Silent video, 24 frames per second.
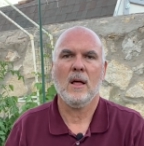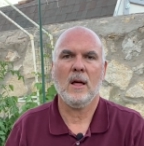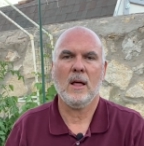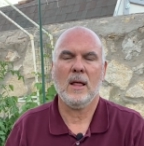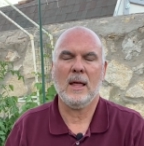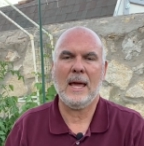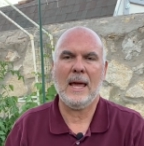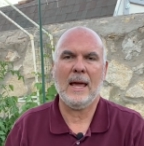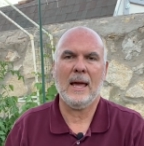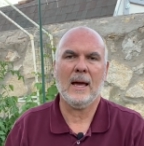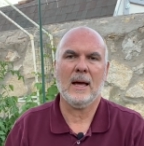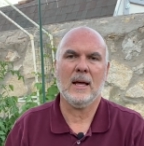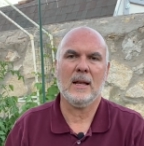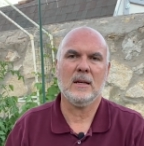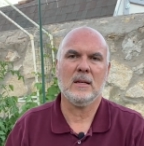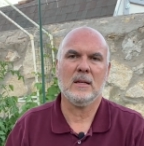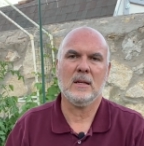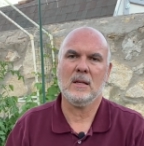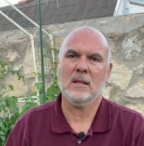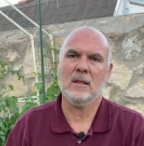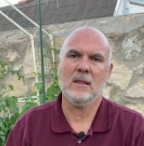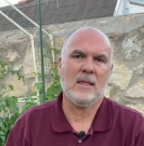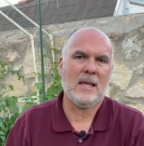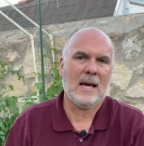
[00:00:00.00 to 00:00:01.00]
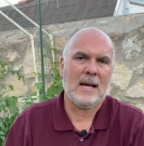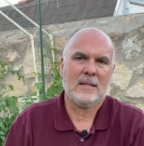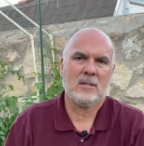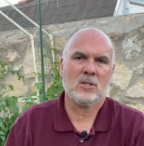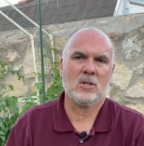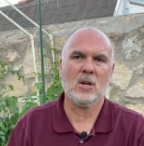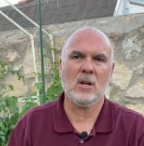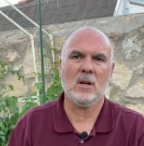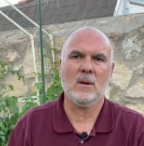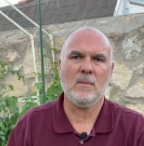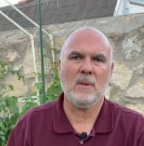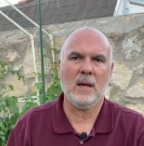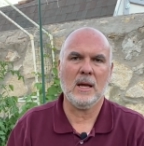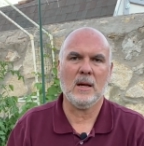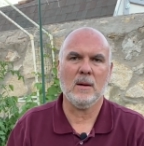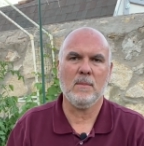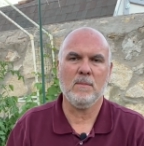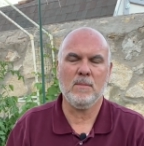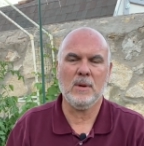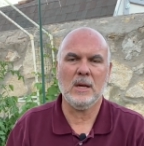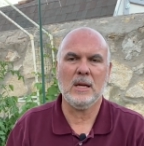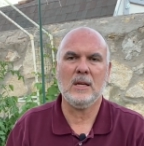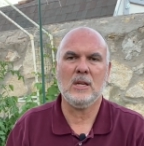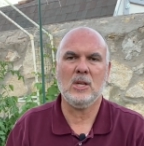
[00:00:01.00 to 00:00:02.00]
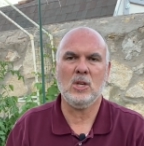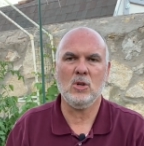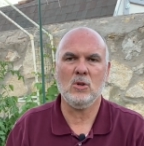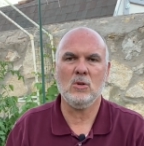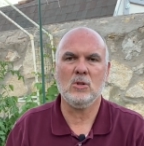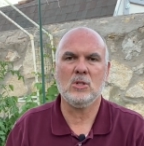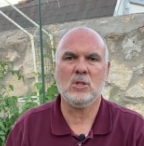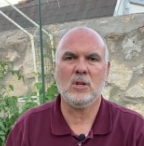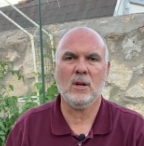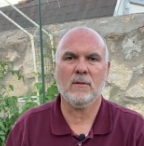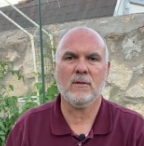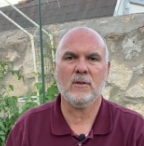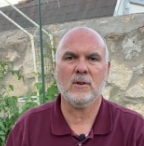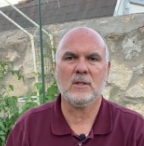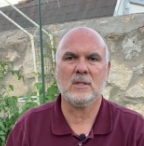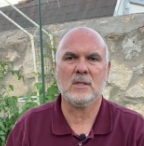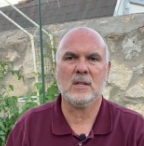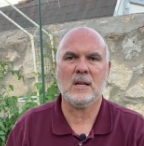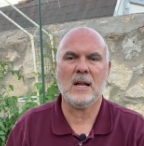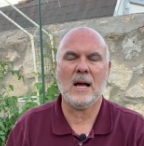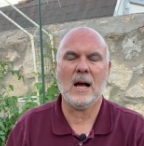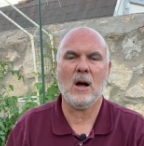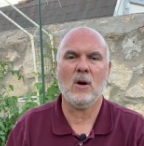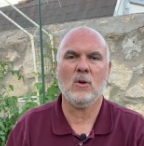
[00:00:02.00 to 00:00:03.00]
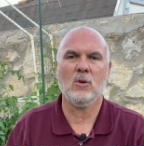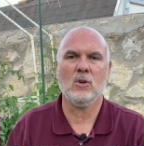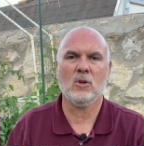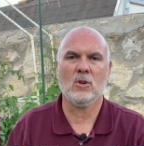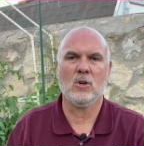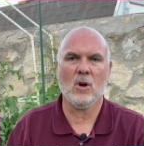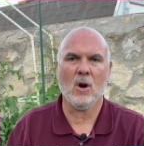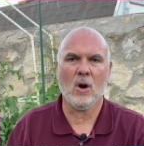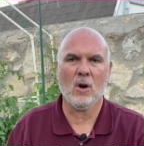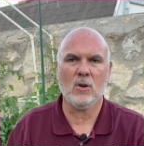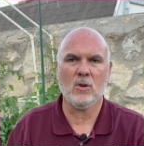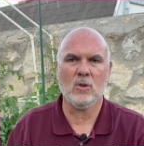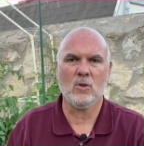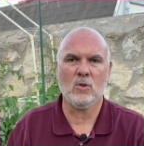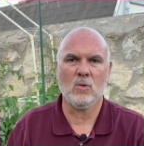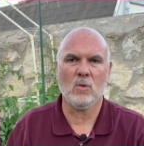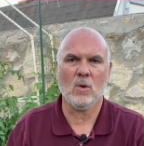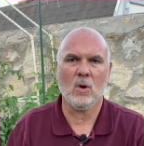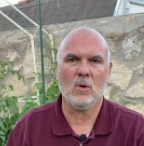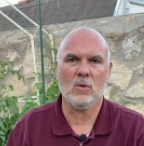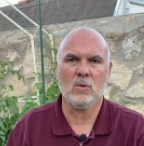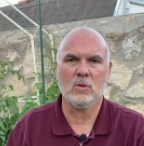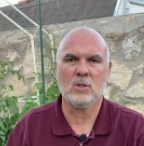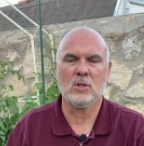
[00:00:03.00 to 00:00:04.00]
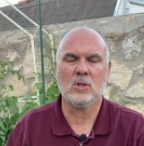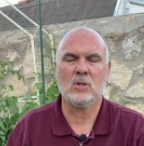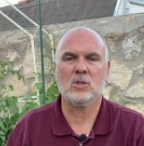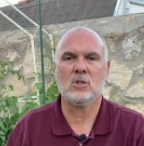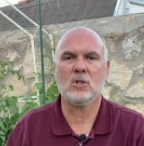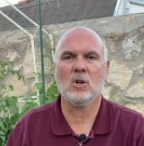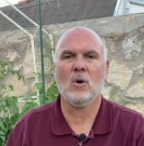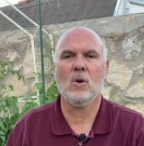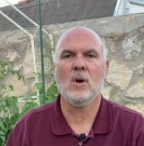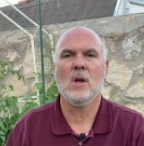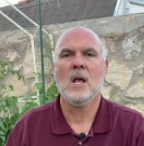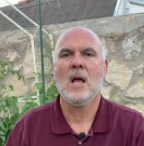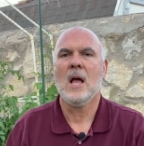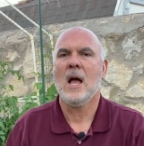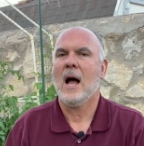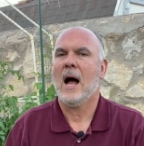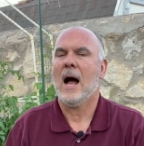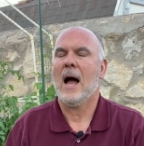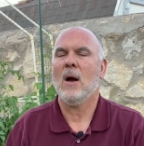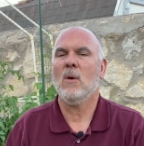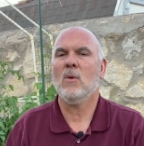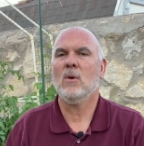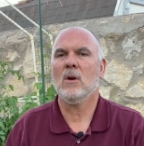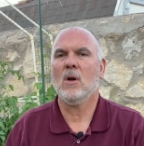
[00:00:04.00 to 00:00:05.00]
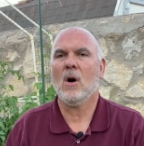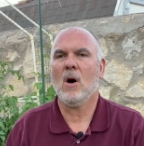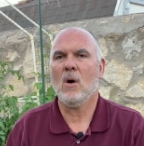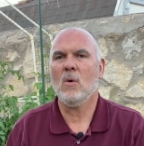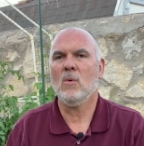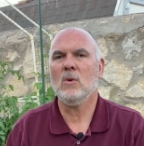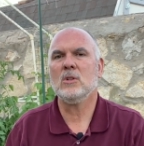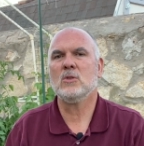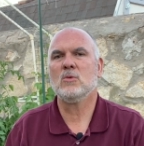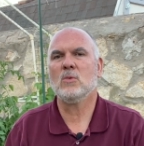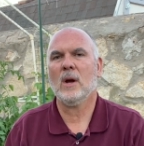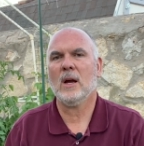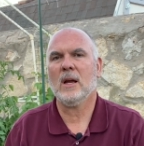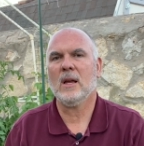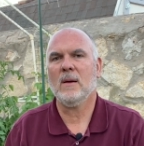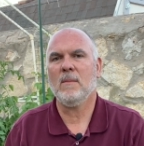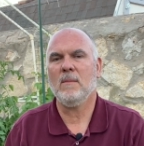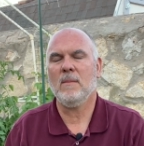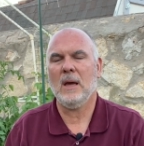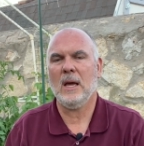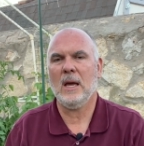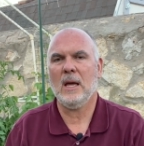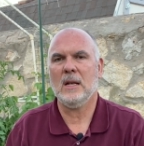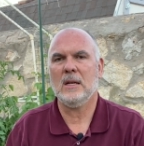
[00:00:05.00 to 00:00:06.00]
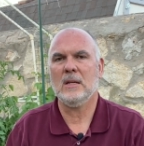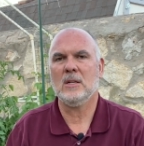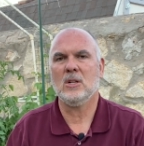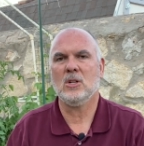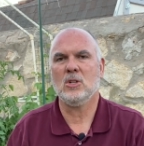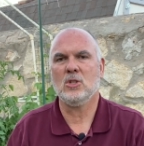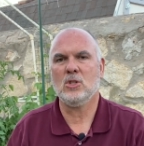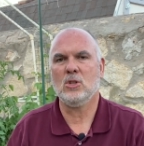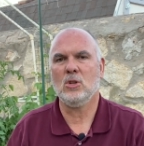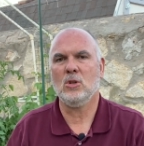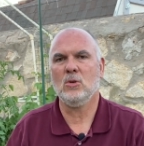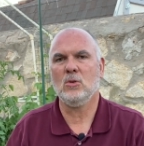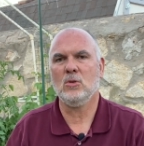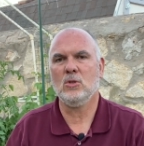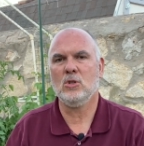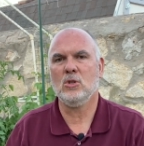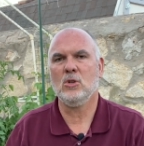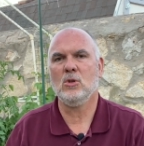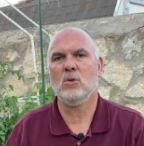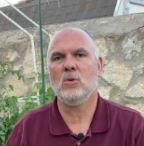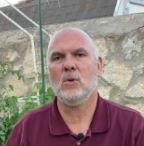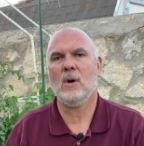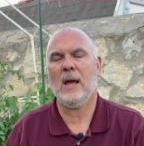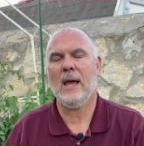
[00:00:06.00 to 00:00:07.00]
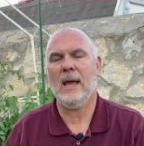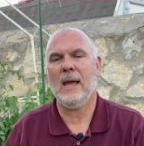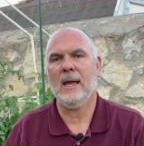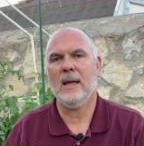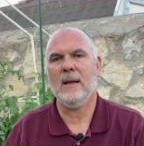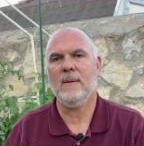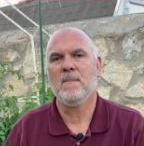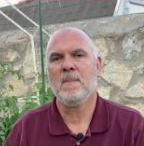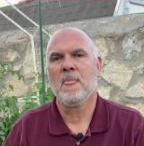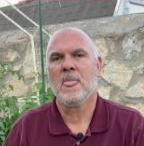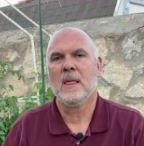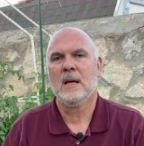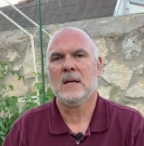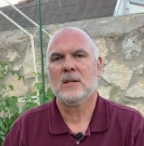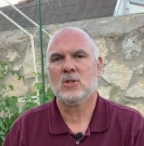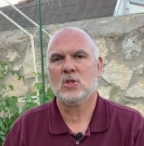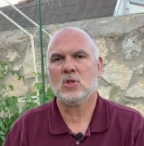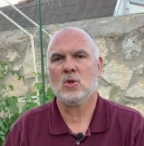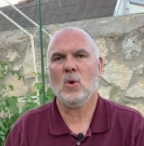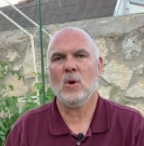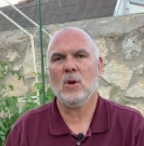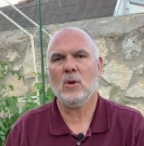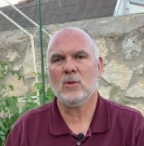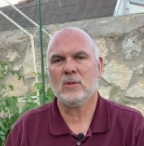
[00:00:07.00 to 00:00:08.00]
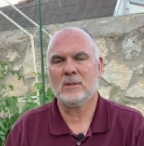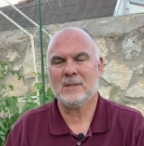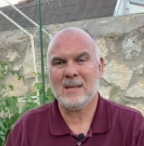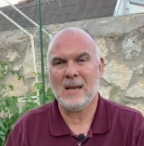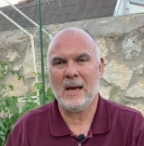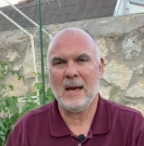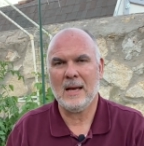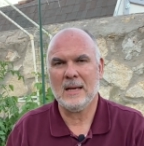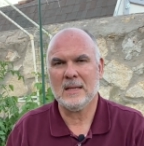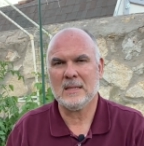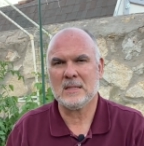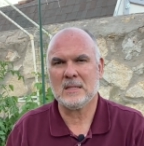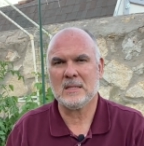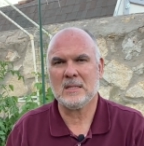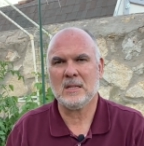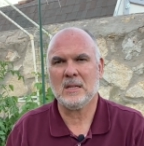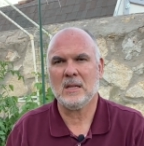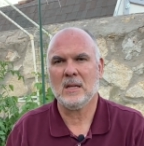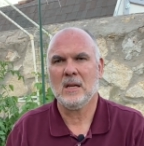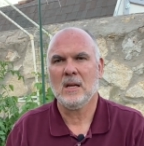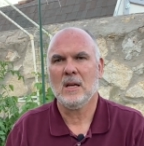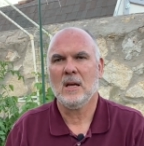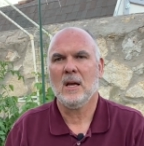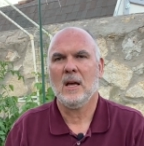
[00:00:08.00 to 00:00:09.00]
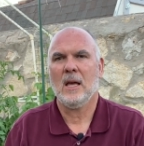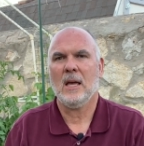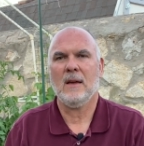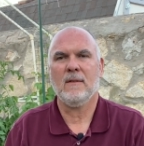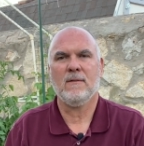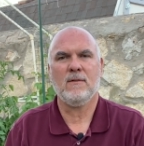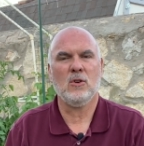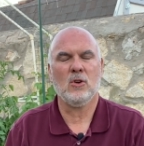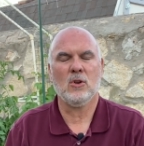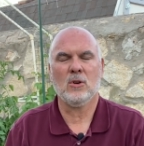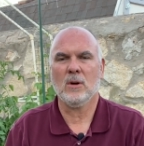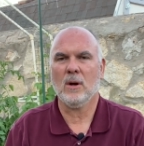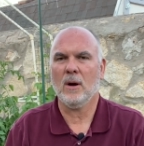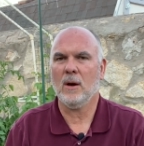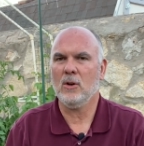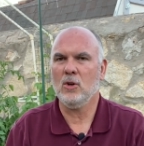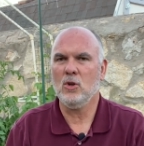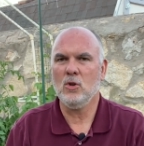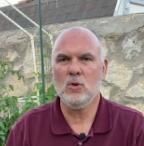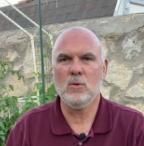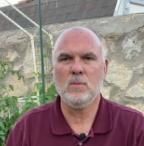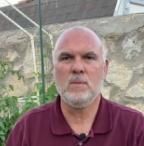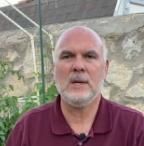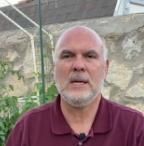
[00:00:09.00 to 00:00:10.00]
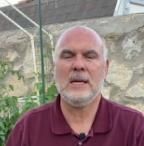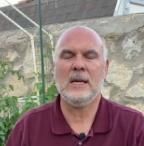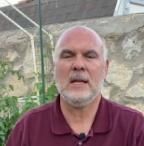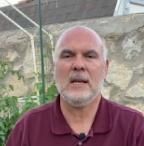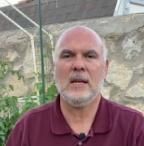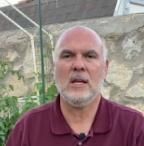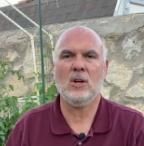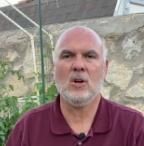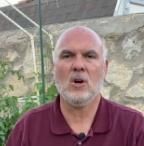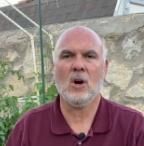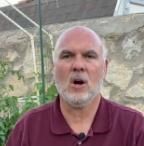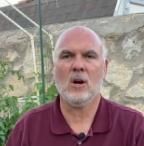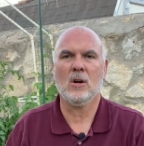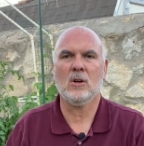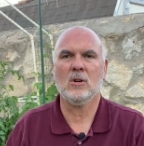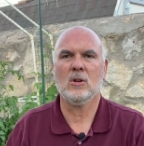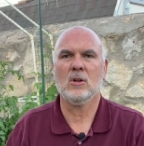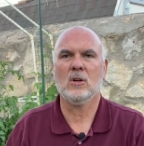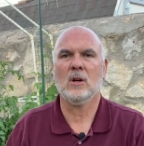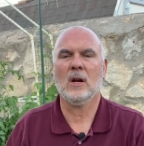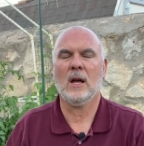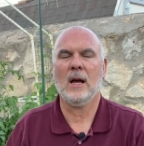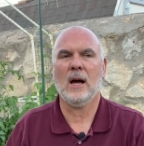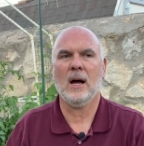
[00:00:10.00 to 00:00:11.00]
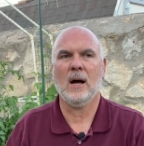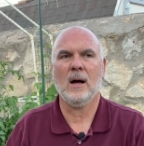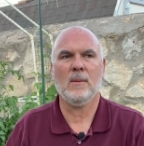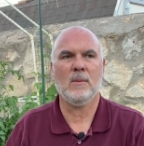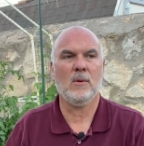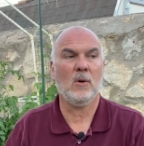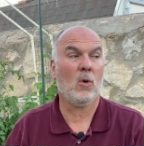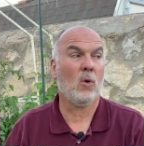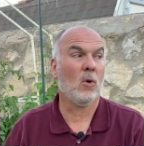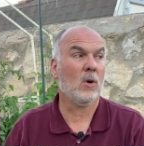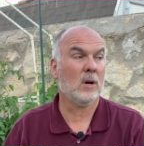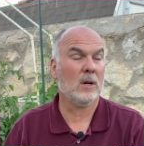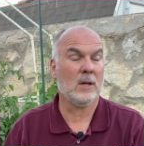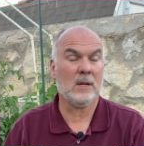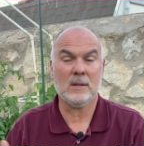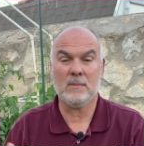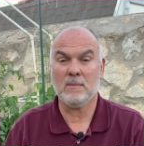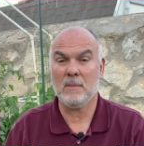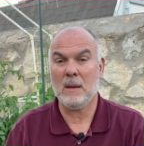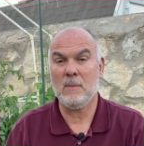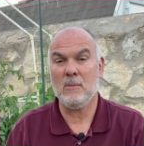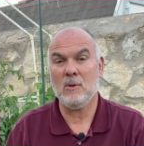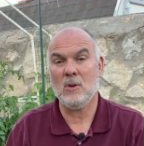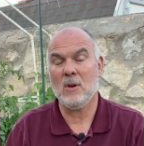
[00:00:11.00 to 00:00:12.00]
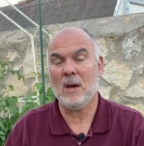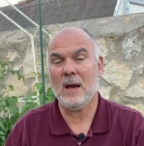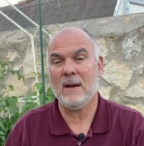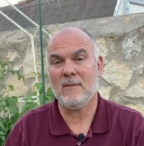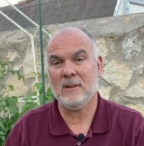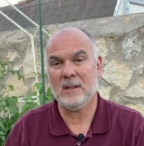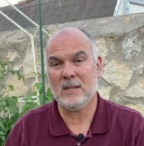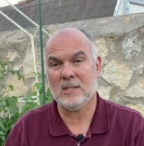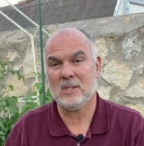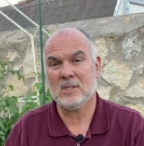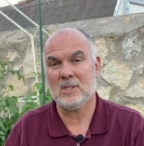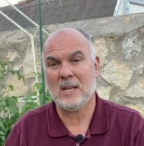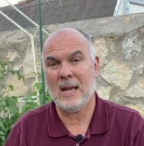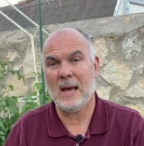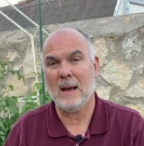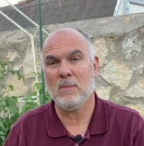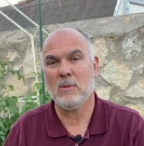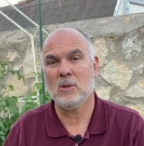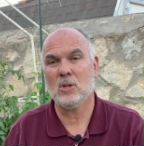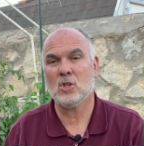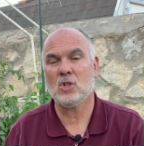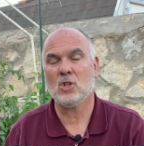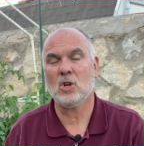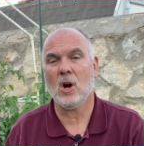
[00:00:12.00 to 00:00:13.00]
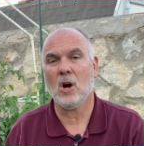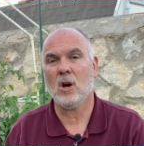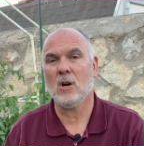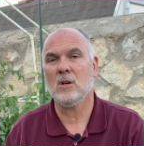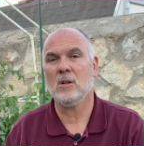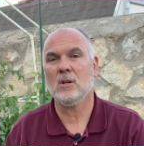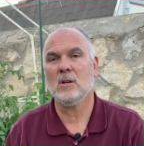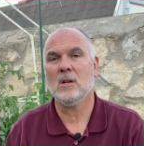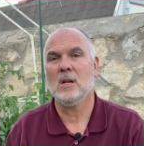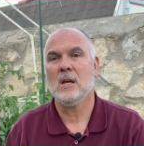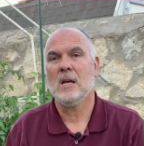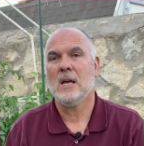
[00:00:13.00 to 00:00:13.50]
and that's going to make a big huge difference in how your garden grows so i would always recommend to do a soil test if you're a new beginning gardener um, or maybe you have an established garden